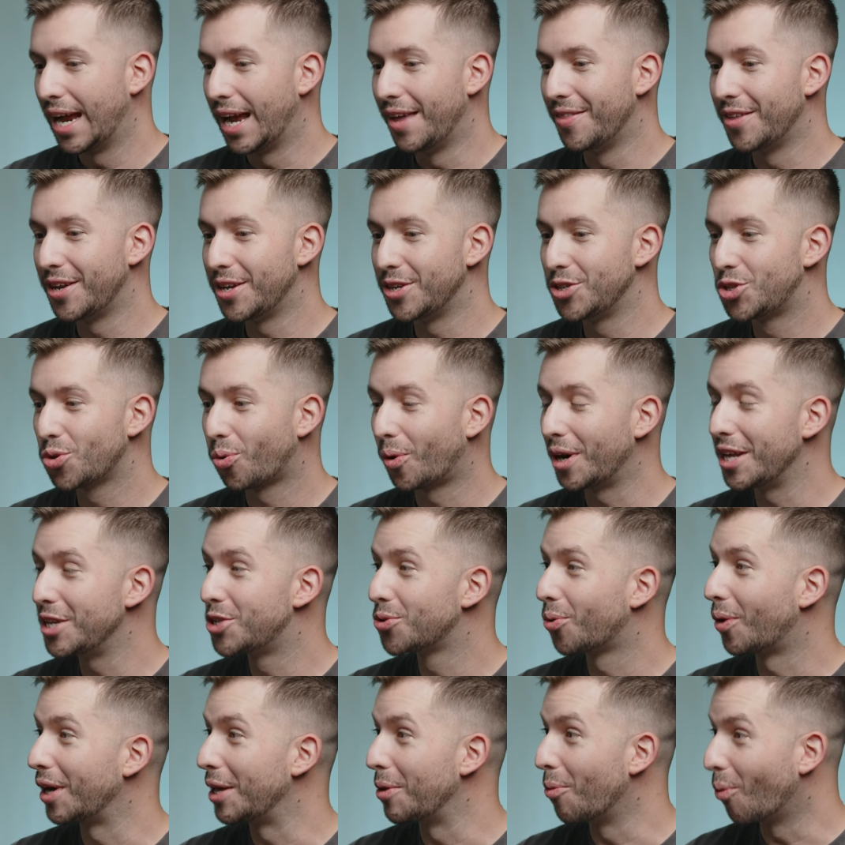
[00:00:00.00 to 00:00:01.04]
And then in
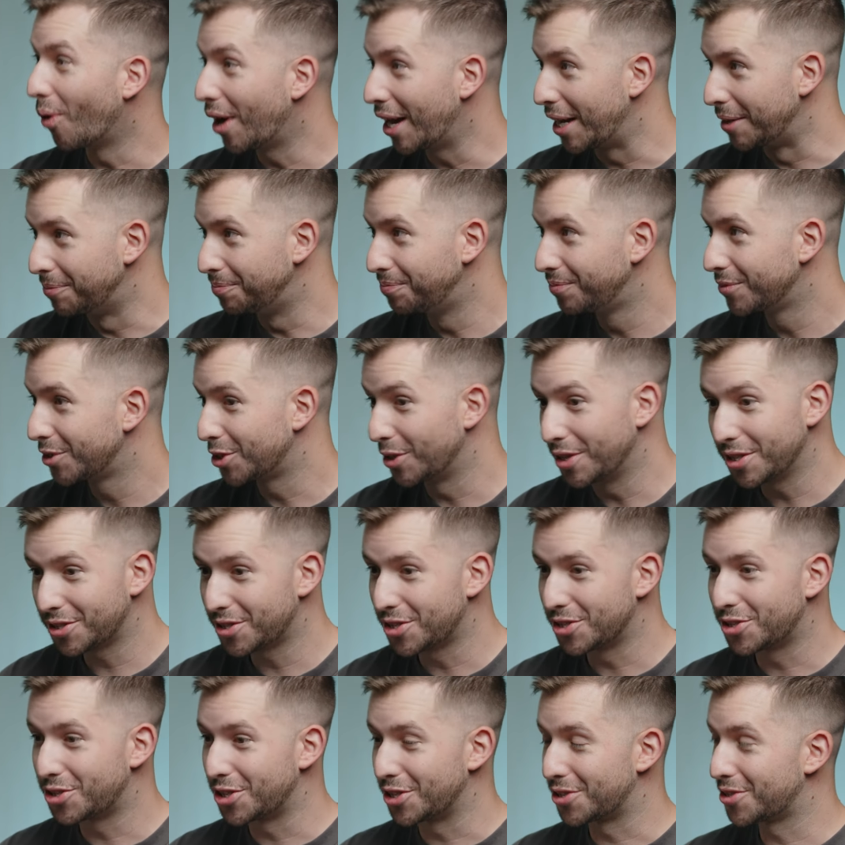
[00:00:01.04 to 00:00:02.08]
2021, so
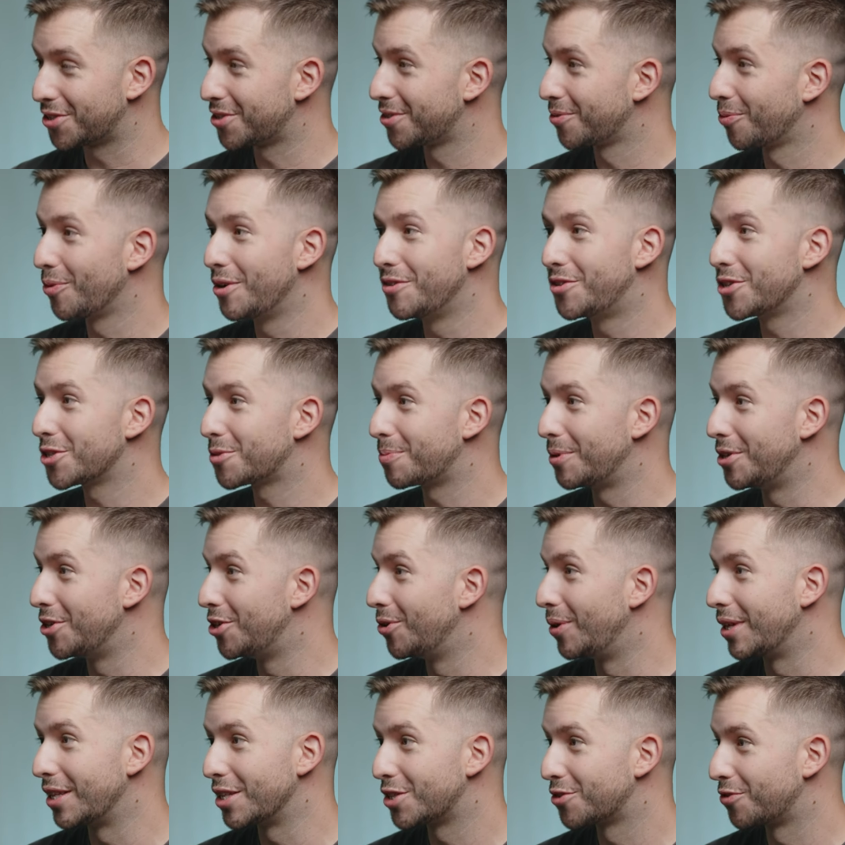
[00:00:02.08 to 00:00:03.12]
this is just, we've just been
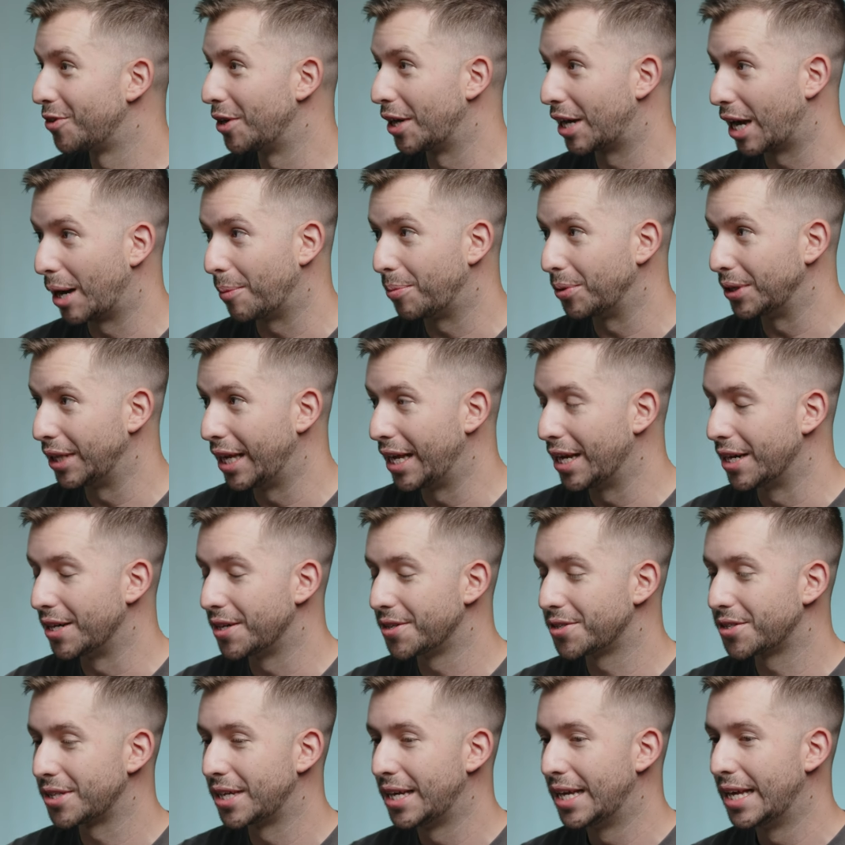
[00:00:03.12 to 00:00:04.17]
doing this for a couple
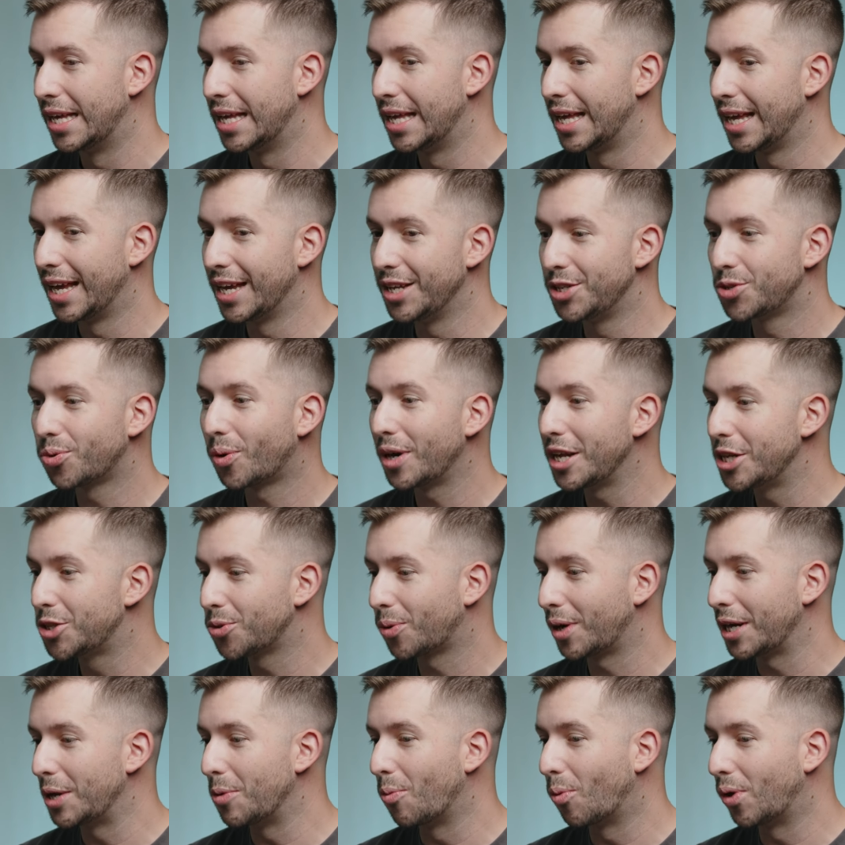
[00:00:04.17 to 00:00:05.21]
years. In
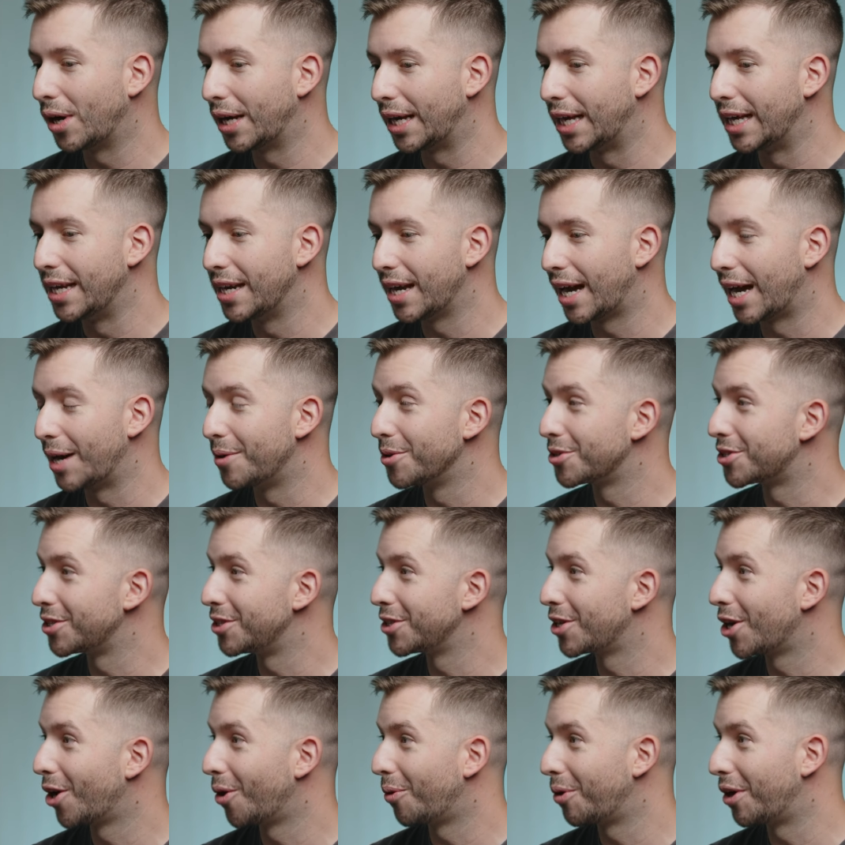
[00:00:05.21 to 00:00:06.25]
2021, I was
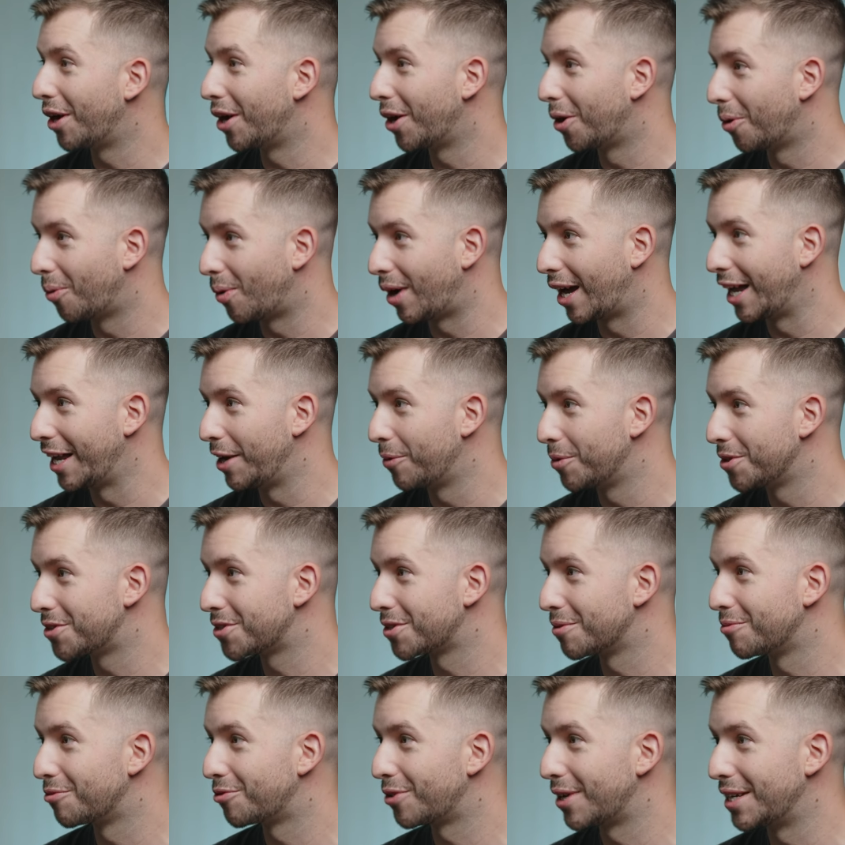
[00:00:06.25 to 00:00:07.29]
in Kona, Hawaii with
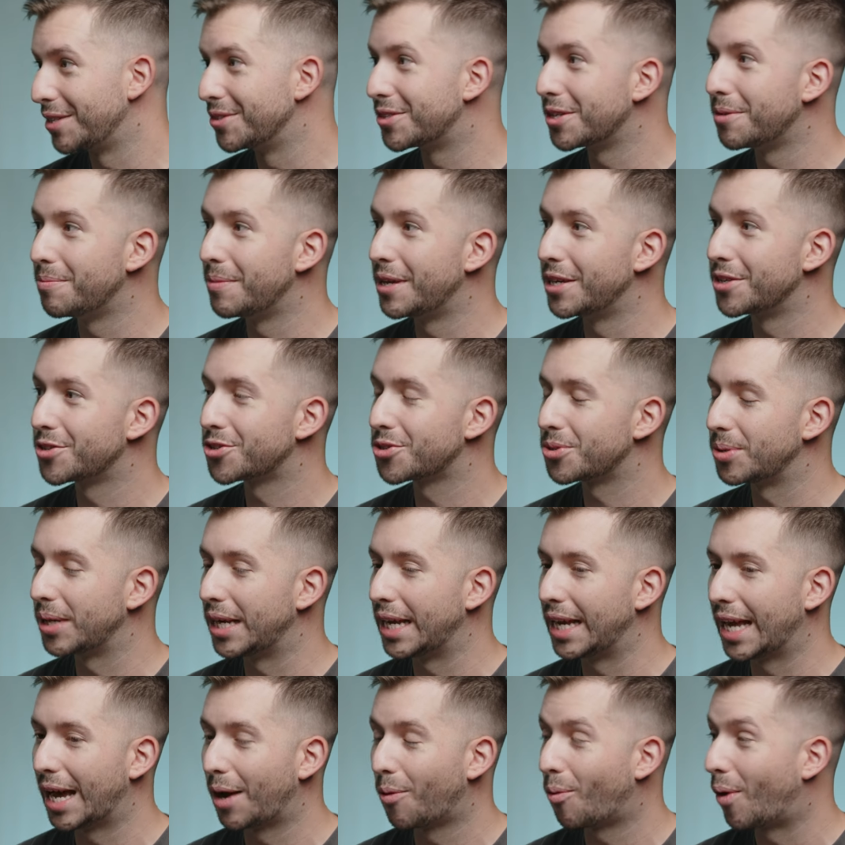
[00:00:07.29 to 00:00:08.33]
some friends in
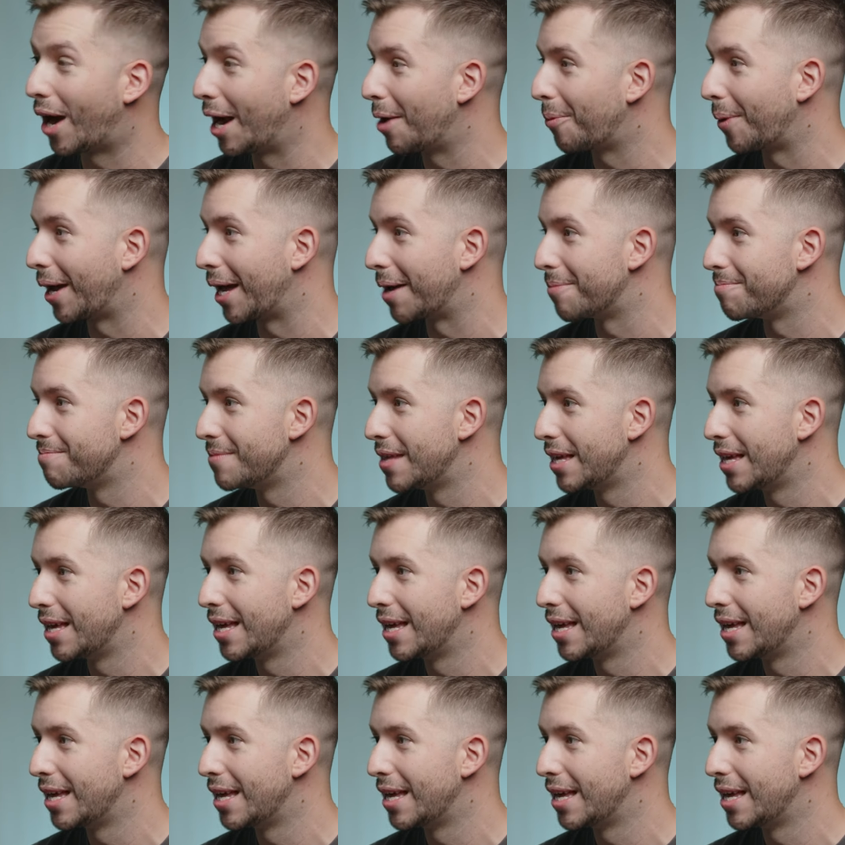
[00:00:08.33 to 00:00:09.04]
ministry at YWAM.